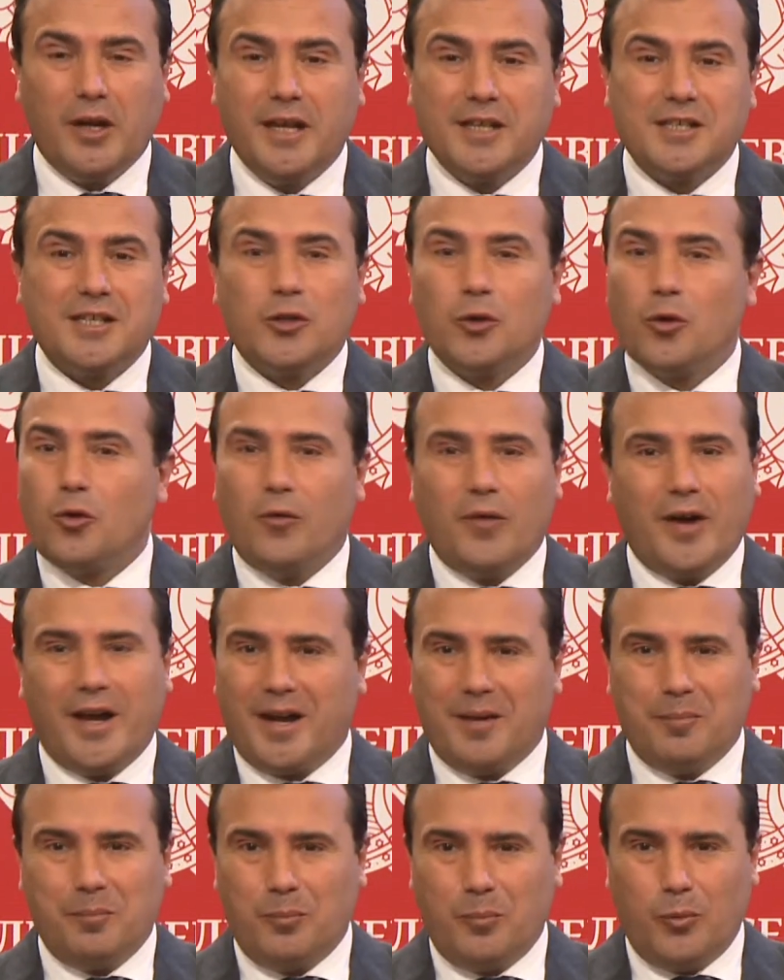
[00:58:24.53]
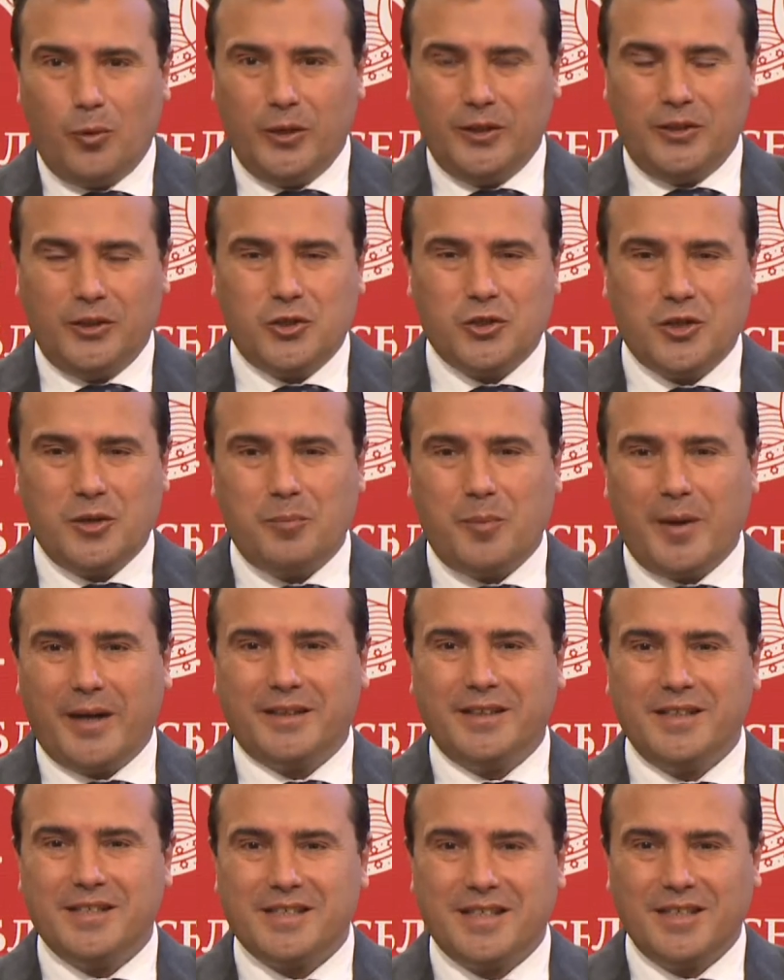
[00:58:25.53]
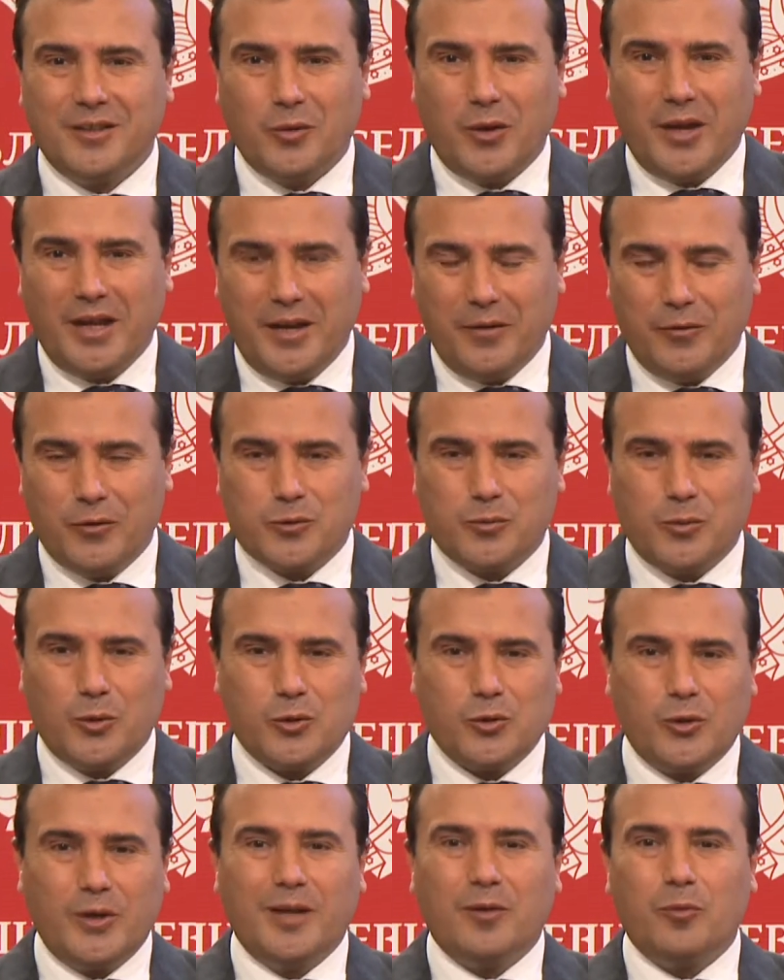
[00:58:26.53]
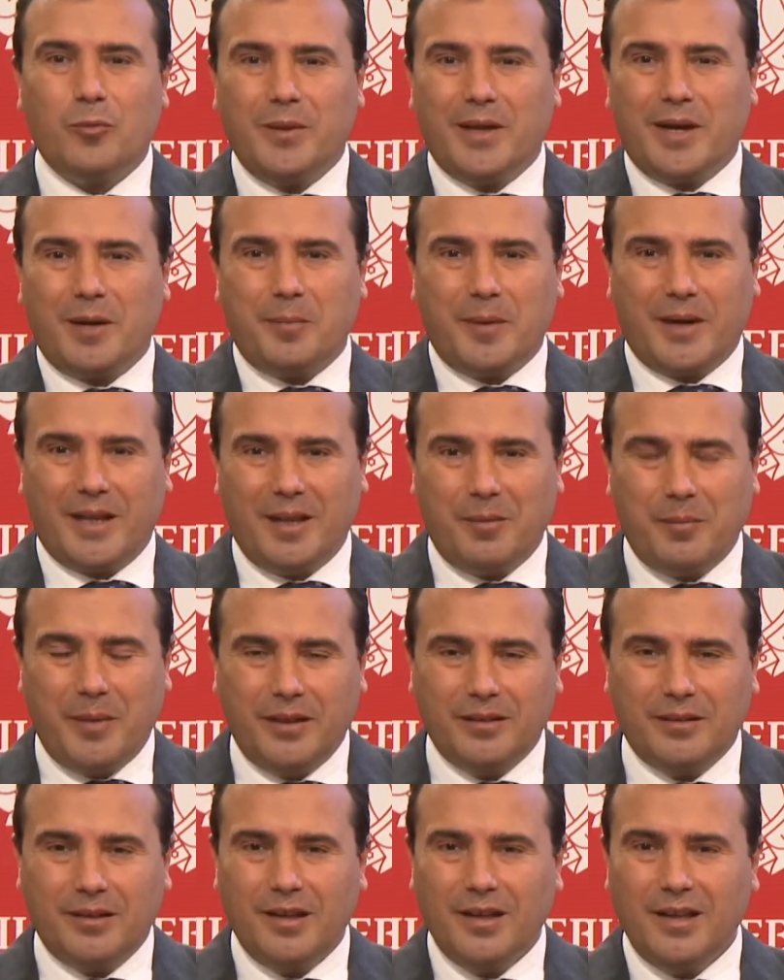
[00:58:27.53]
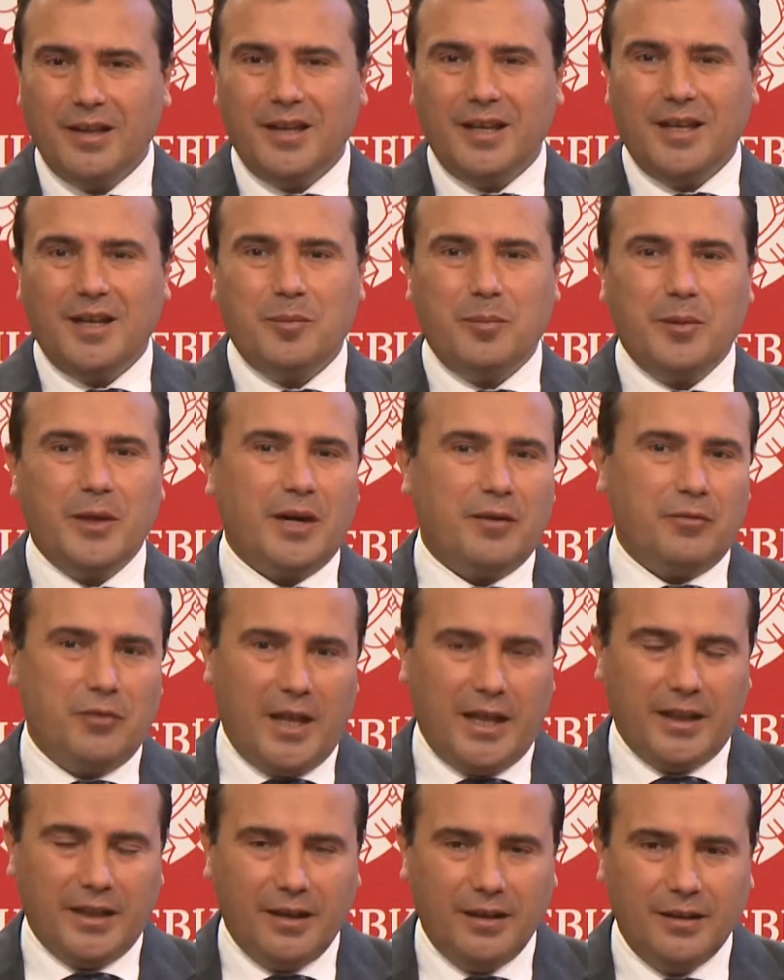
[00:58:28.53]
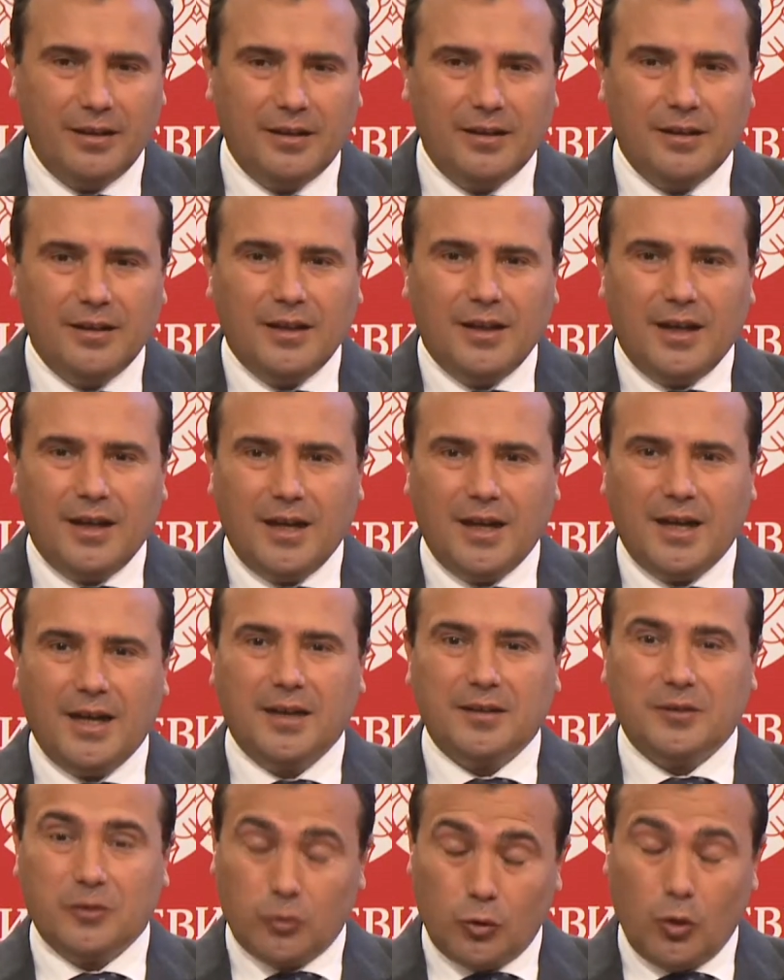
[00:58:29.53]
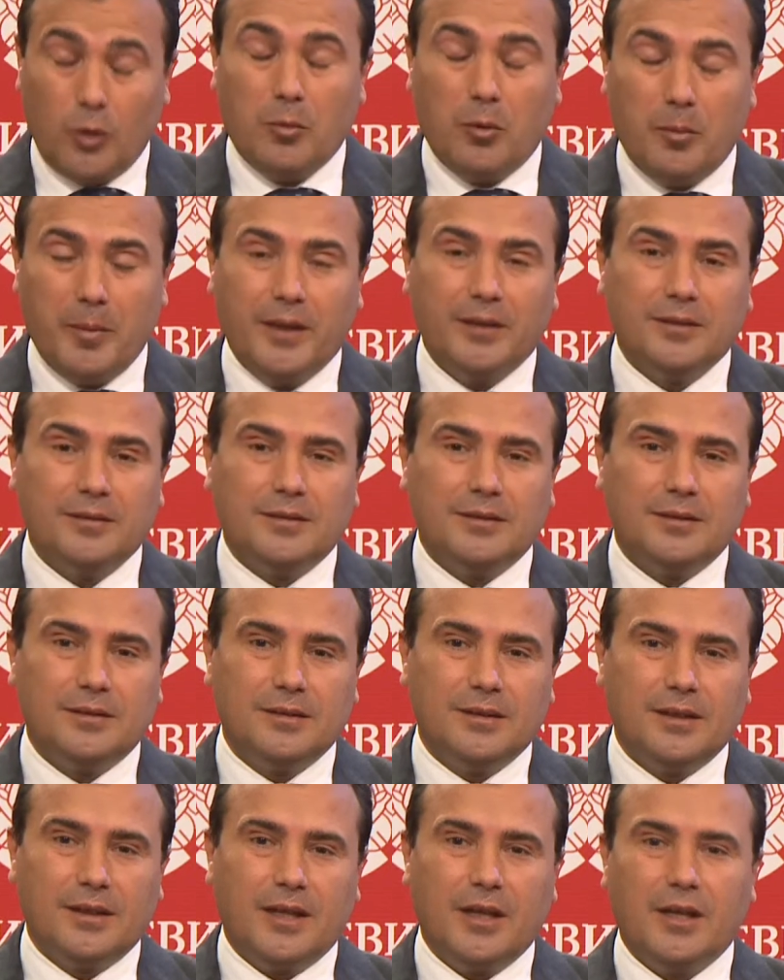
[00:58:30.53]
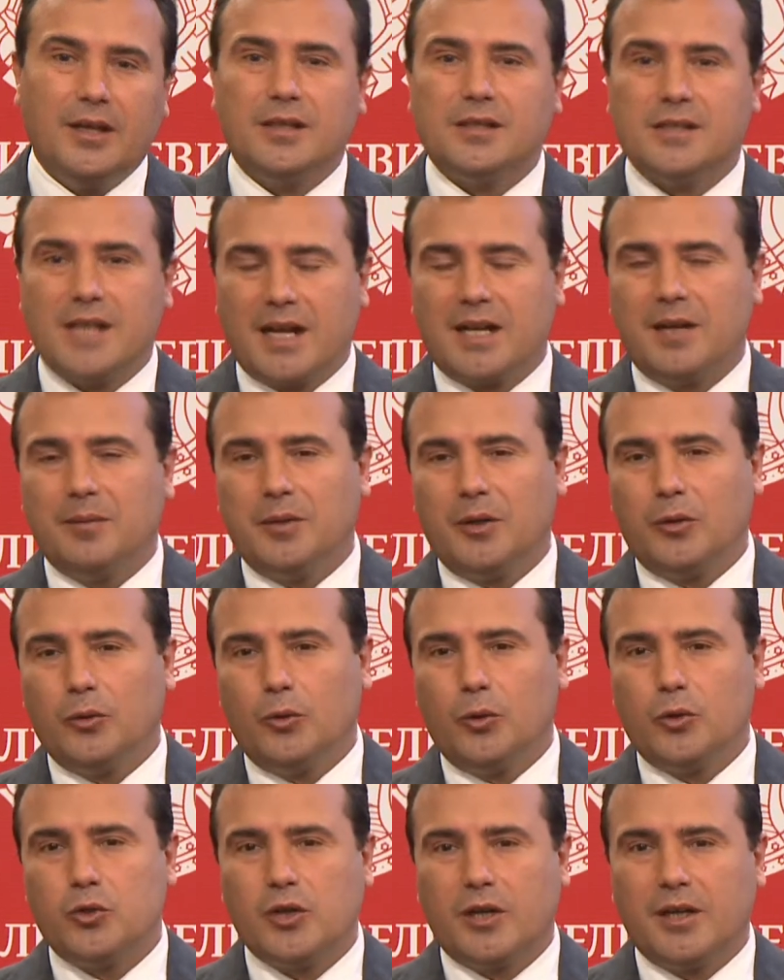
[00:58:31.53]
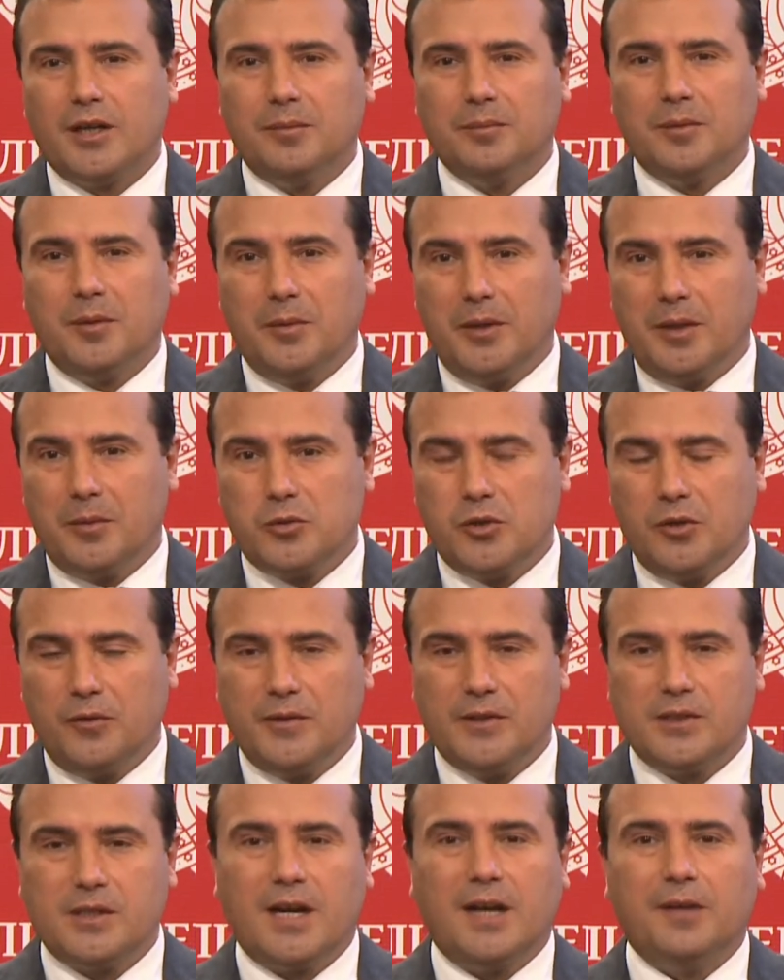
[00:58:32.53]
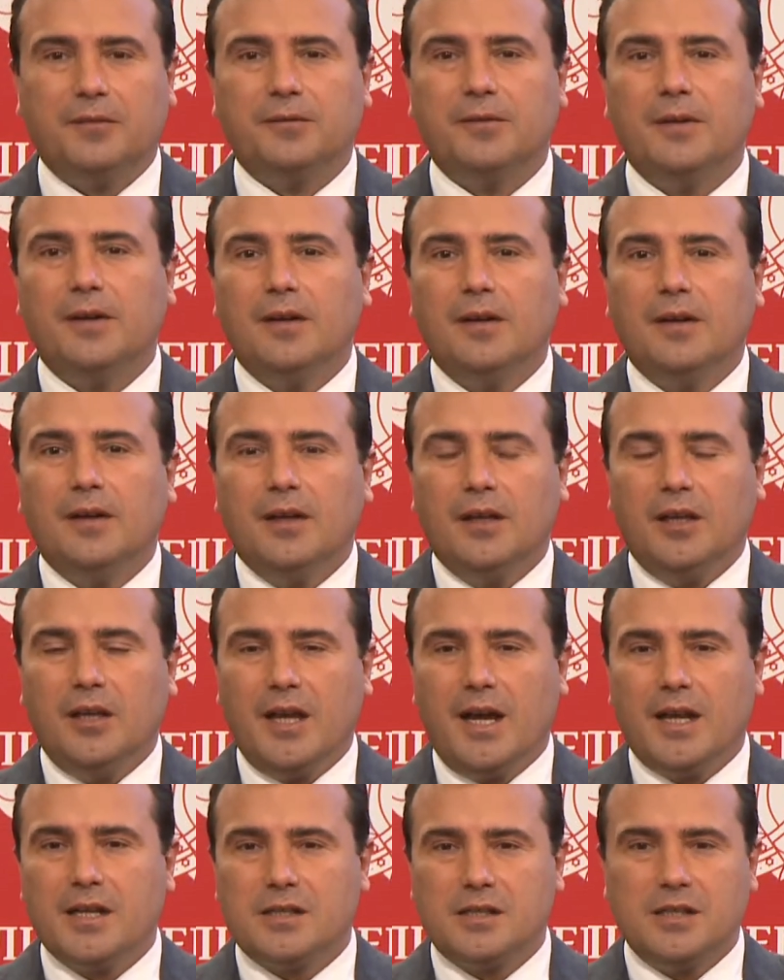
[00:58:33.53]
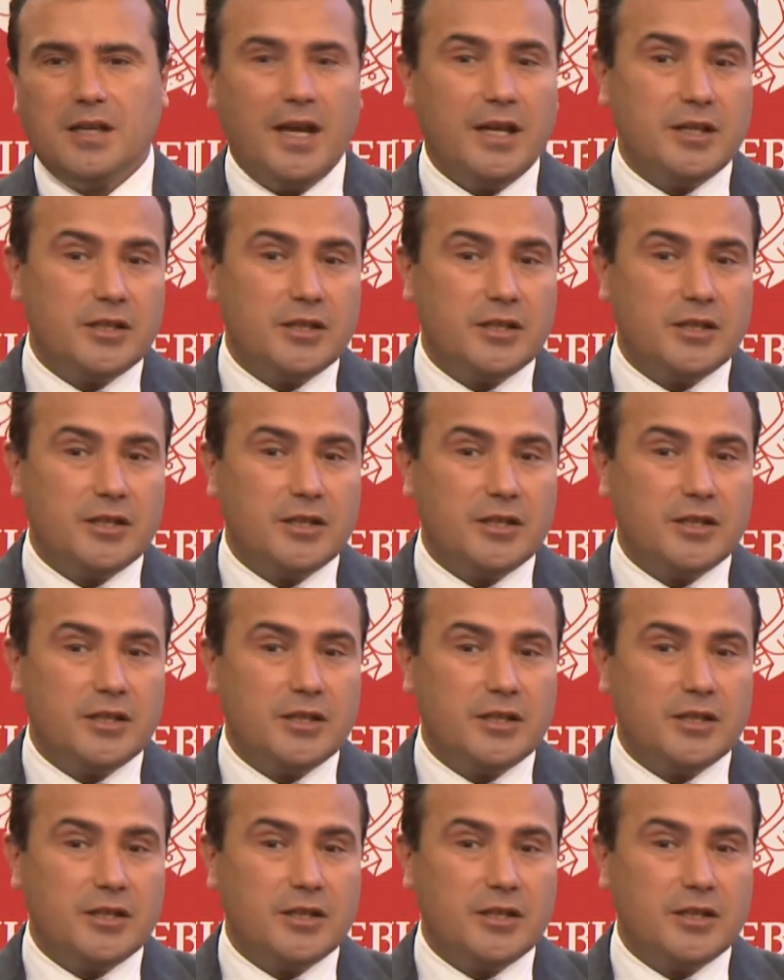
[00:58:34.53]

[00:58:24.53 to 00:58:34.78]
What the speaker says: Prime minister is voted on elections. He is not selected by the parliament or the government. I would like to be